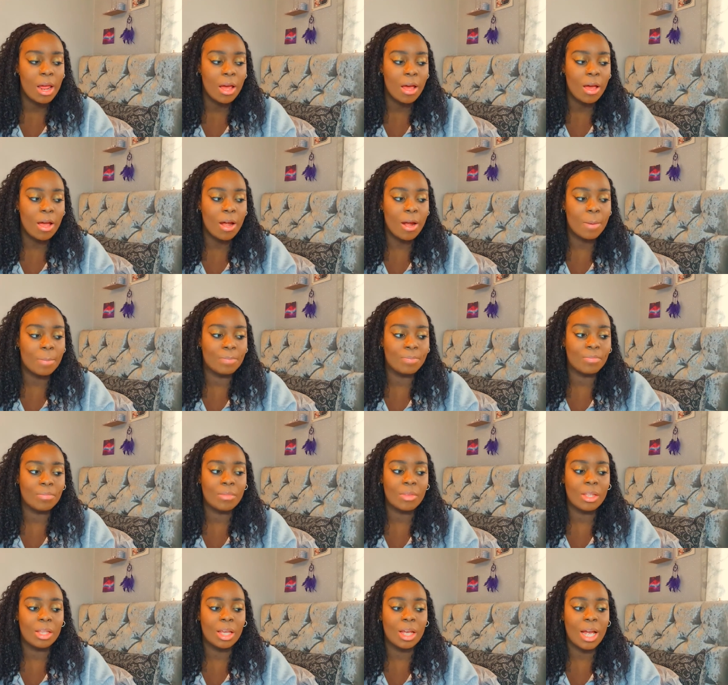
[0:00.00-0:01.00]

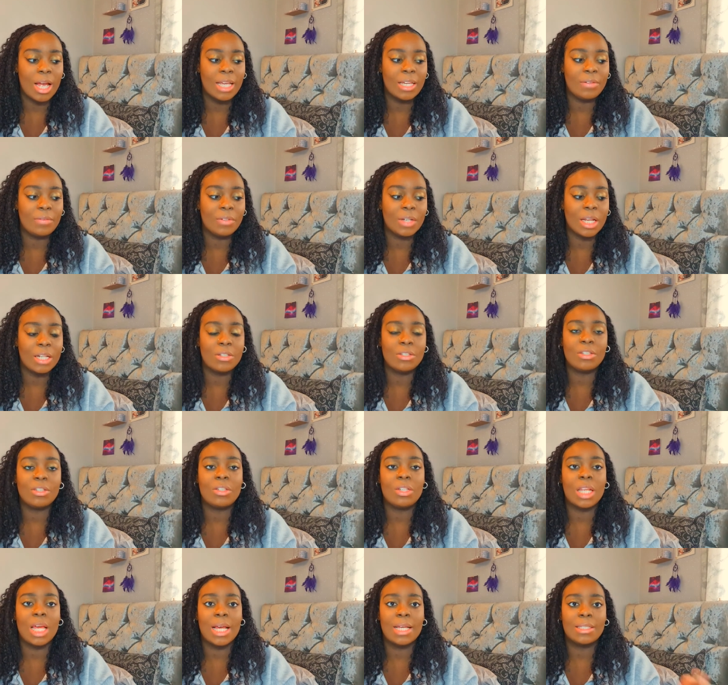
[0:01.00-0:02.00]
I even had to
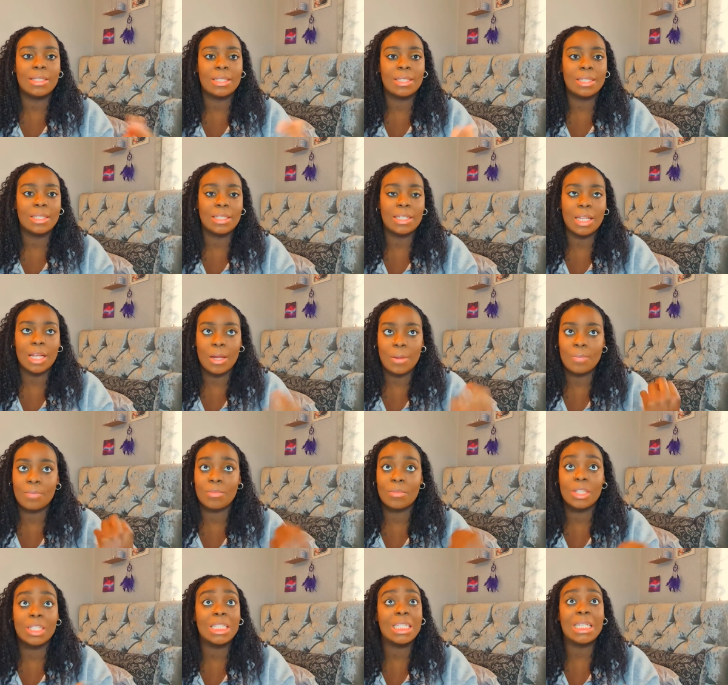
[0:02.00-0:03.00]
do that as
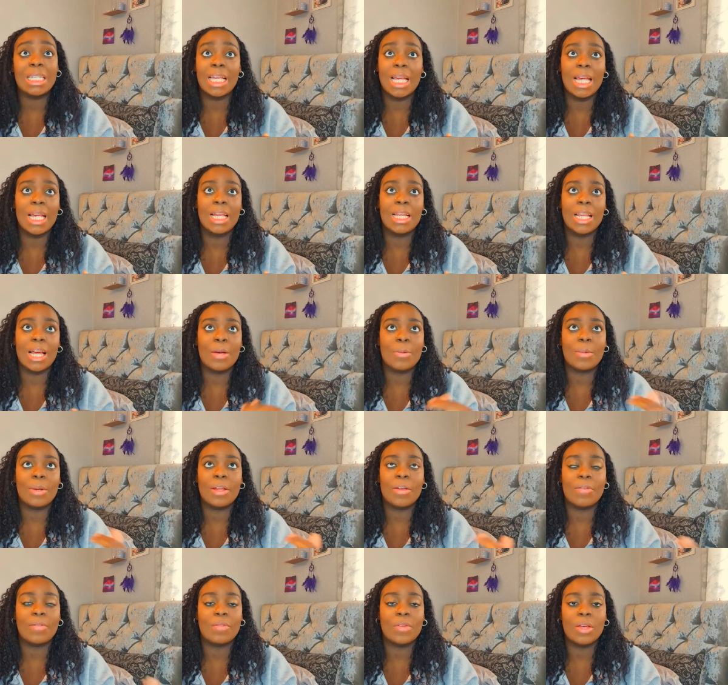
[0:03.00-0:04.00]
a TA, like when
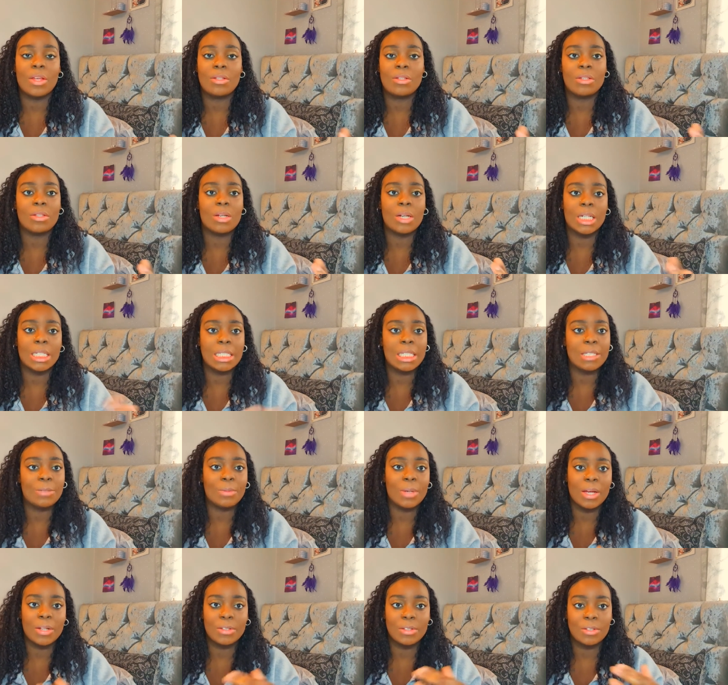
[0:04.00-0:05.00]
I first started.
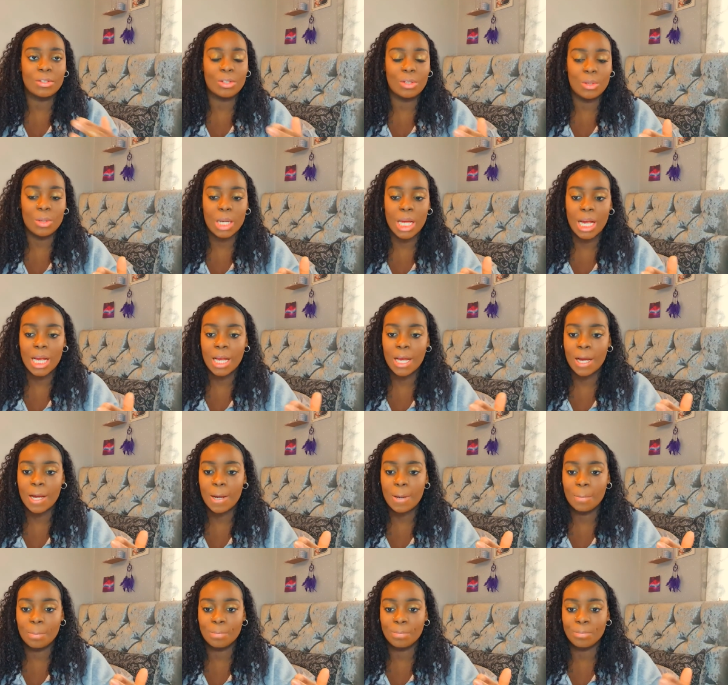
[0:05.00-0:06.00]
We had to do like
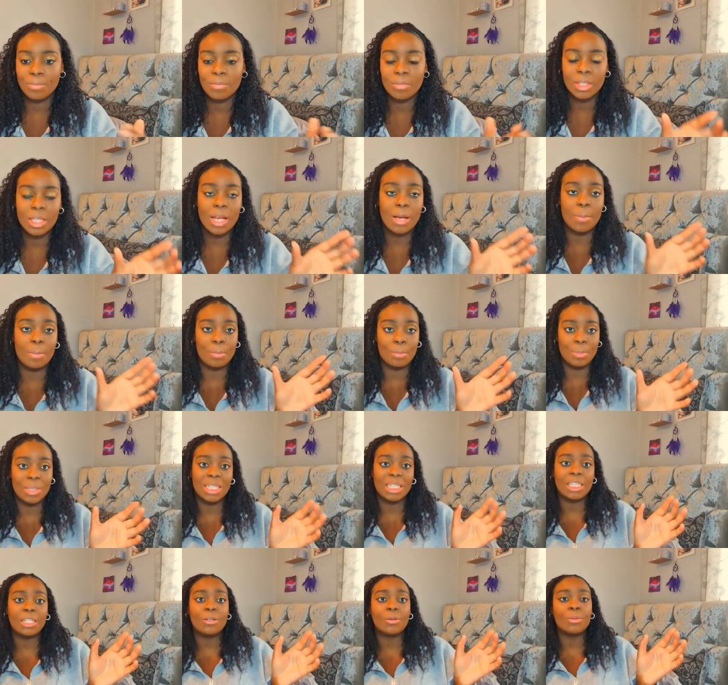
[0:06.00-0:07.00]
a
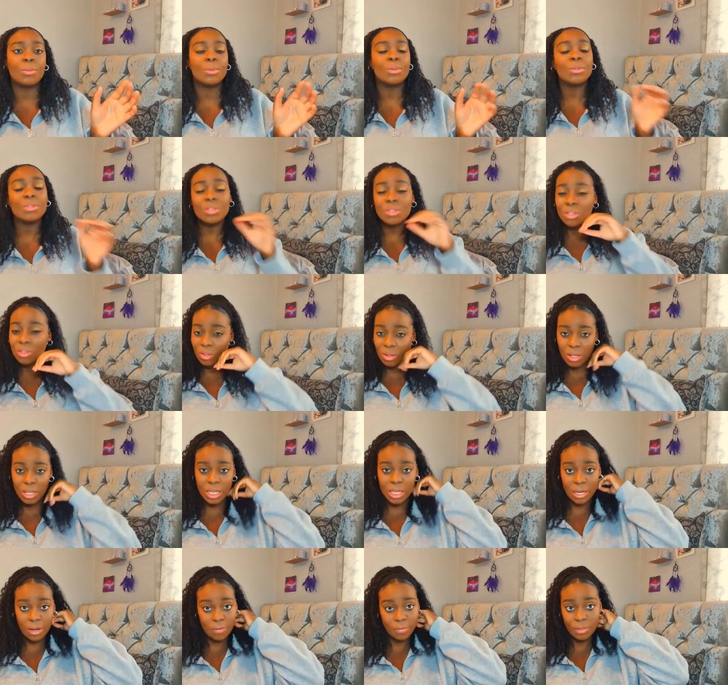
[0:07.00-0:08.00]
mini course,
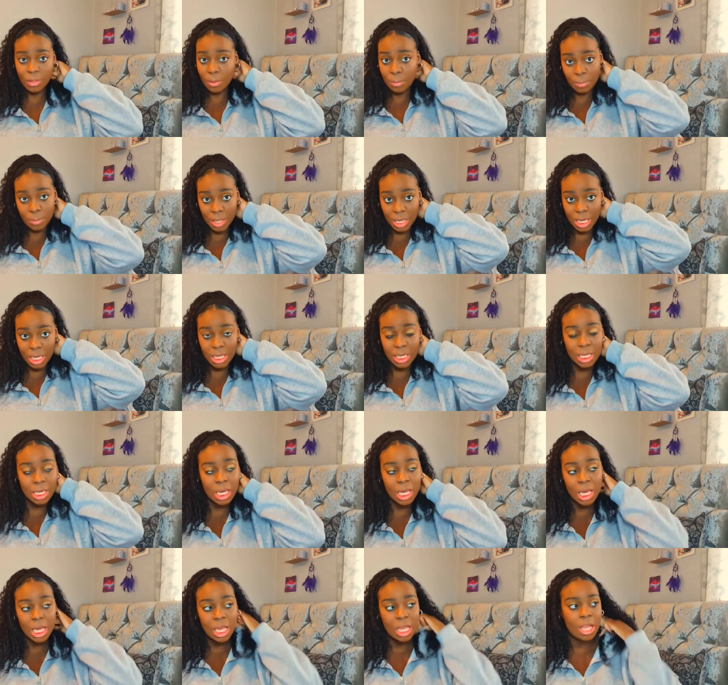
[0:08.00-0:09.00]
nothing big.
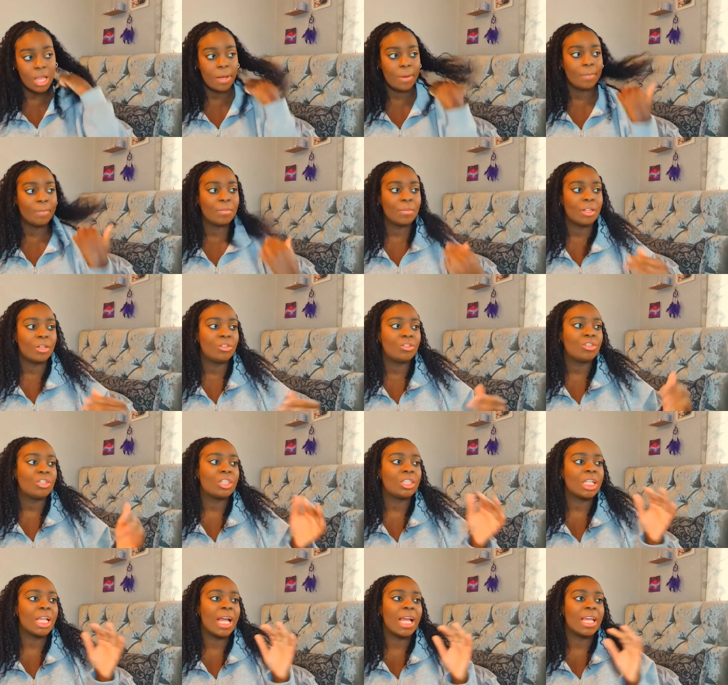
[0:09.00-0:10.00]

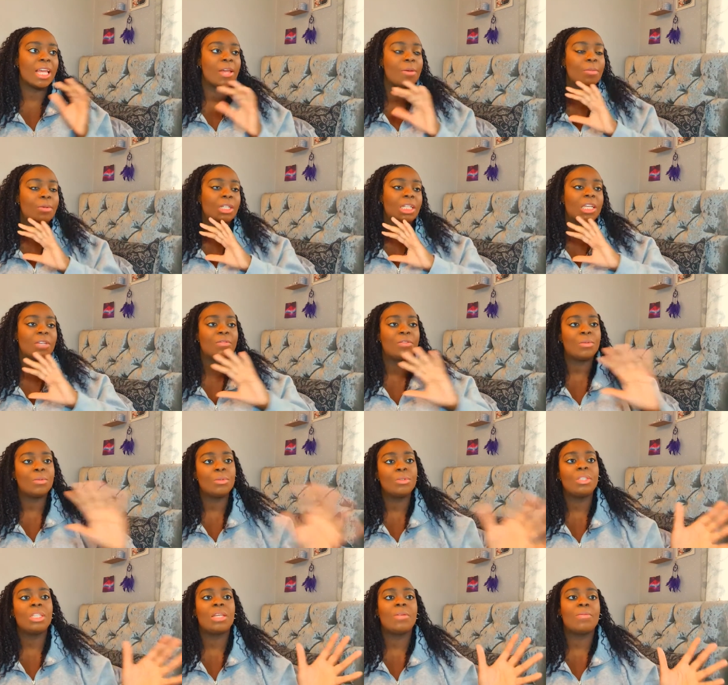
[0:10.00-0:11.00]
Just like, it would give you
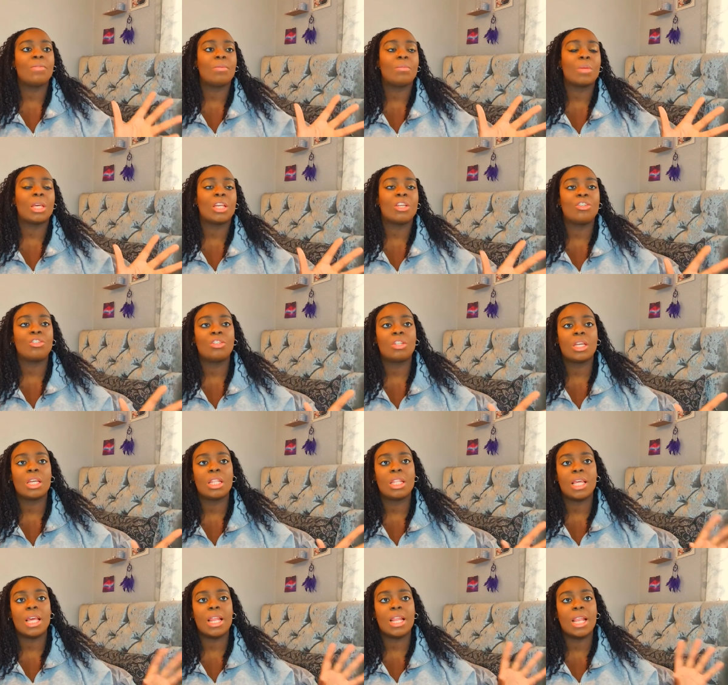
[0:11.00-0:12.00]
all the
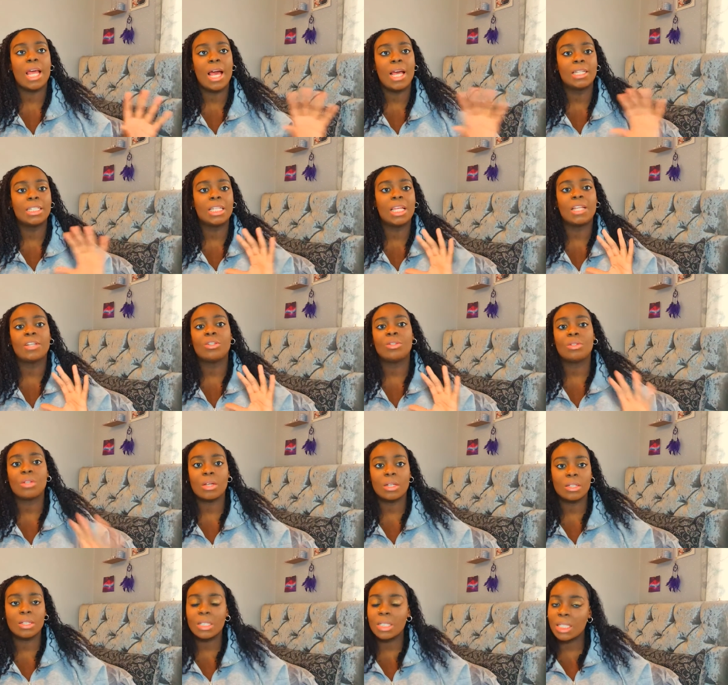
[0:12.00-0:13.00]
information, then at the end you'd
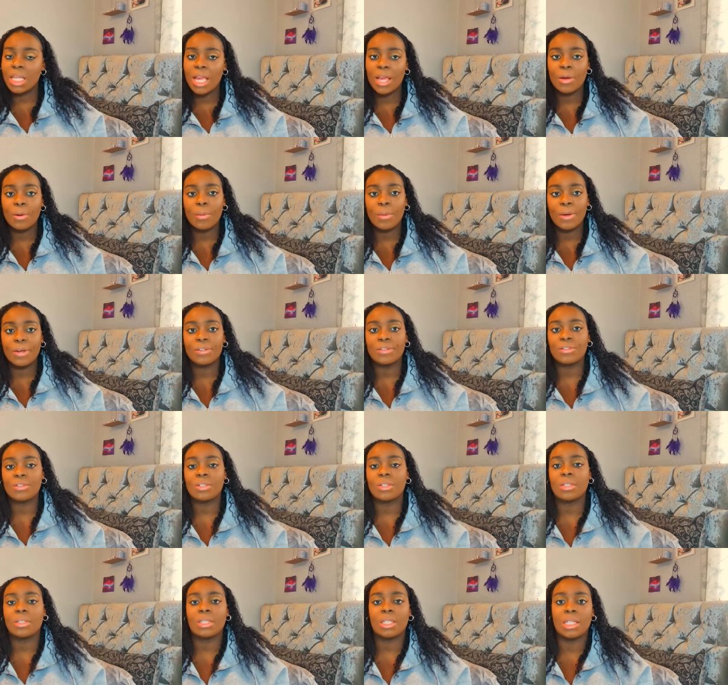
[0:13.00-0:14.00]
answer 10
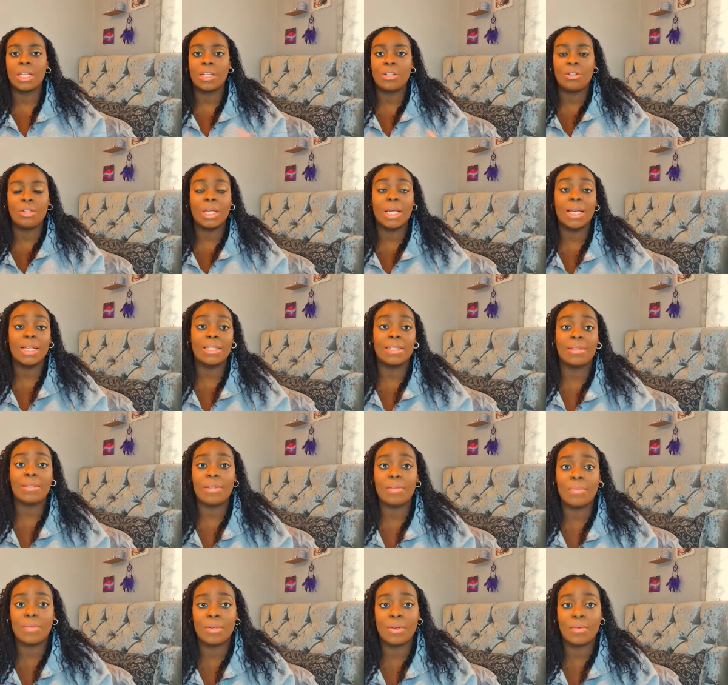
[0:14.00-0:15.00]
questions and then you get a
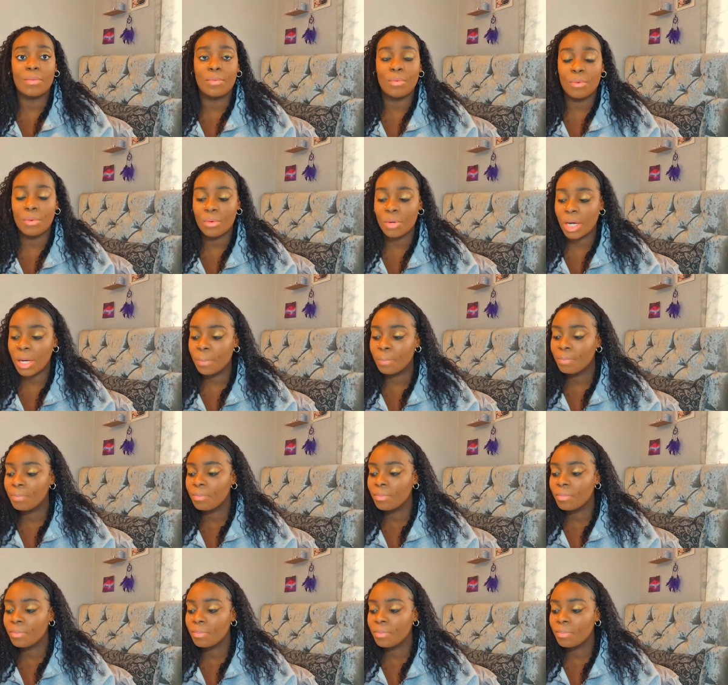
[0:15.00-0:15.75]
certificate for it.